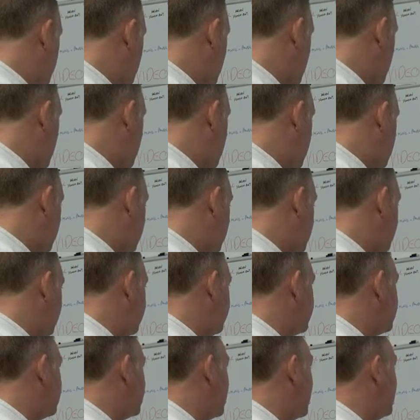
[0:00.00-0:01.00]
Yeah, it
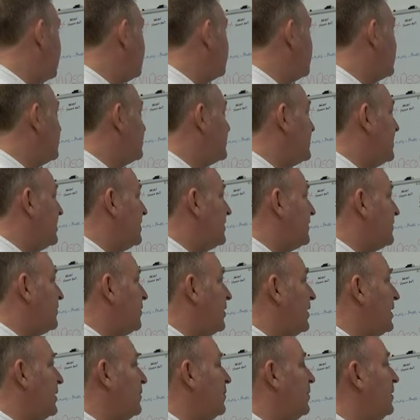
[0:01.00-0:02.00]
covers loads of stuff.
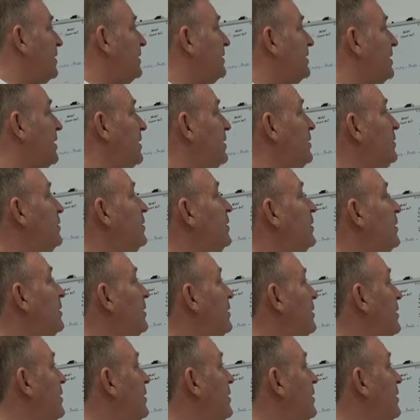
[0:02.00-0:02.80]
What it will do,